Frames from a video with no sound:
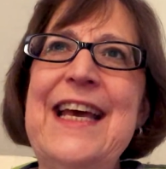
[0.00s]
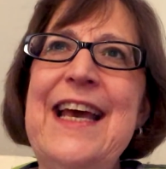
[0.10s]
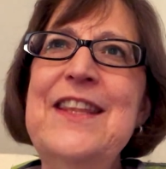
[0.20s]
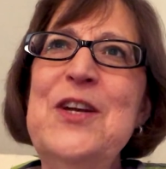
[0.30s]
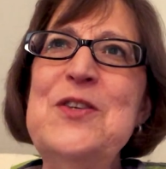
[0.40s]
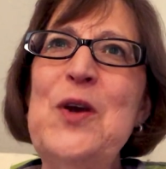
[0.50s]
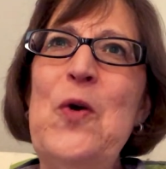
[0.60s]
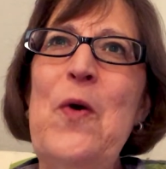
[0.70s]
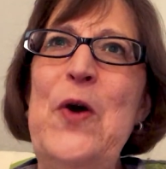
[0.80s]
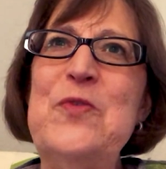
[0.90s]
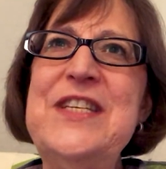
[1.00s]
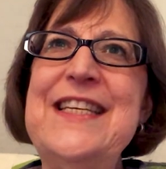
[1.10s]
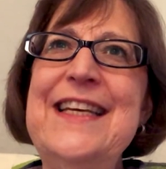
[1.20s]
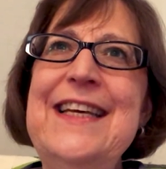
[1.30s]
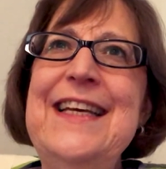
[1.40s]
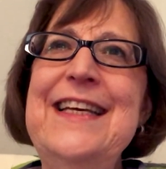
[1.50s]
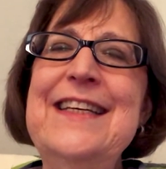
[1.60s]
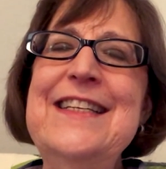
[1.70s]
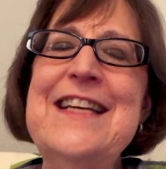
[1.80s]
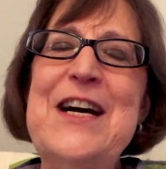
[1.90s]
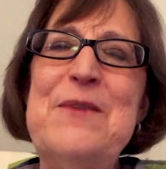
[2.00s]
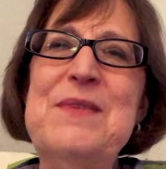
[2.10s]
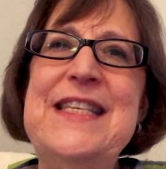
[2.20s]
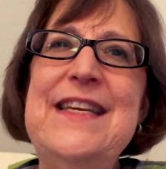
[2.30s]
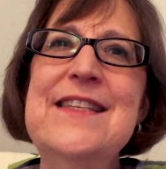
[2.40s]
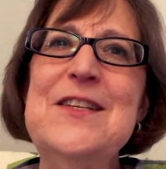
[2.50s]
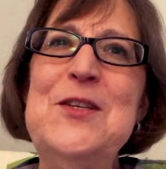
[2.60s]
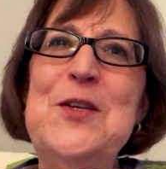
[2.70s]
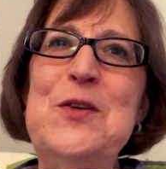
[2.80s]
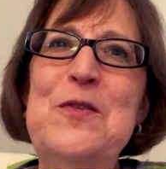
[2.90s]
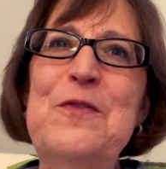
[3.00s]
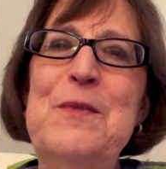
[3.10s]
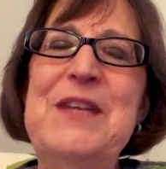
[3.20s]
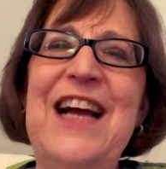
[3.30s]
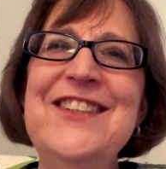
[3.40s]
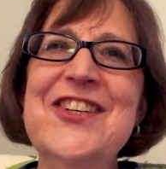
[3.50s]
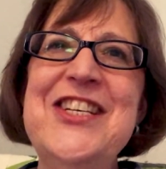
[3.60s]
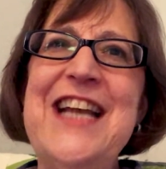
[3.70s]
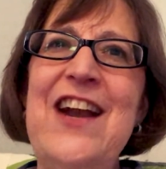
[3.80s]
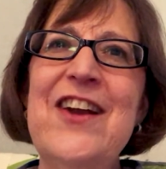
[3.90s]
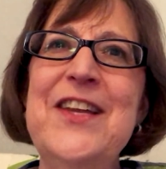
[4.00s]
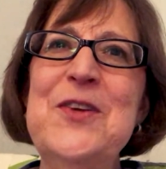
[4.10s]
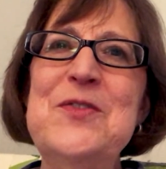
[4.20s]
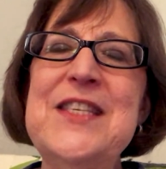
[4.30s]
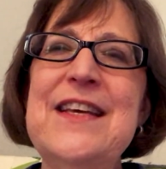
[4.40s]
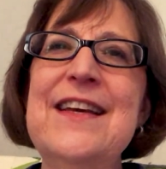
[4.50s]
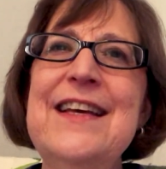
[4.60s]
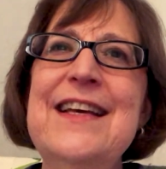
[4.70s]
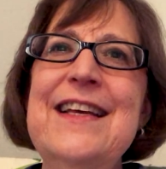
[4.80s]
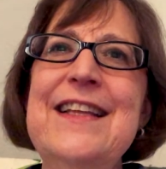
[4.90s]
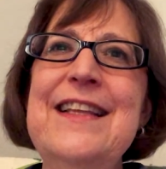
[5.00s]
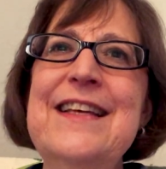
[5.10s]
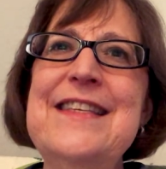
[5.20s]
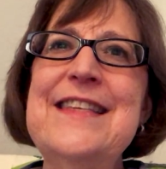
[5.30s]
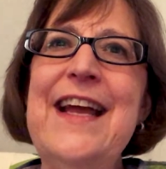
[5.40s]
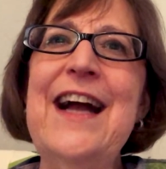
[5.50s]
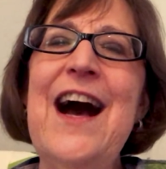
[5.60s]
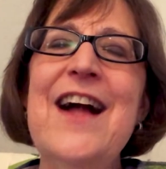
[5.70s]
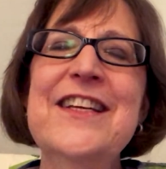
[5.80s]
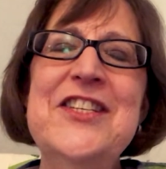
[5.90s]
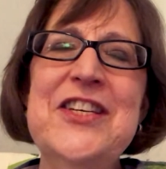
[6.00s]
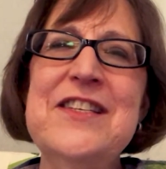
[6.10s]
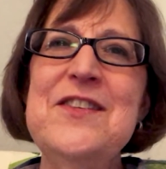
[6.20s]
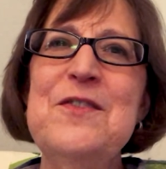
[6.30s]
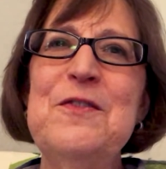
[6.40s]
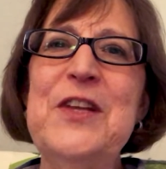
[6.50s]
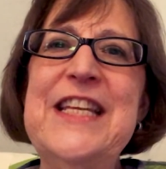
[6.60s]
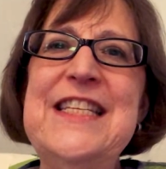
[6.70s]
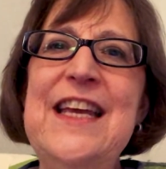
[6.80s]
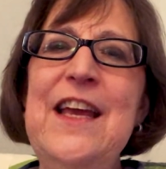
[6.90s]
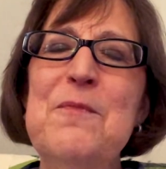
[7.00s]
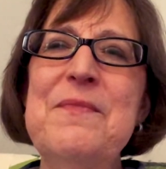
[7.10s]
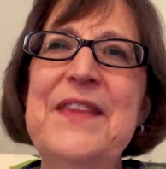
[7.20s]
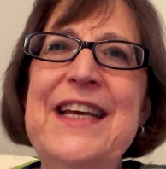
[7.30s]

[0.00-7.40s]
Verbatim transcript: And there's a quote in um, season two from Dr. Sharon, who's the, the psychologist for the team.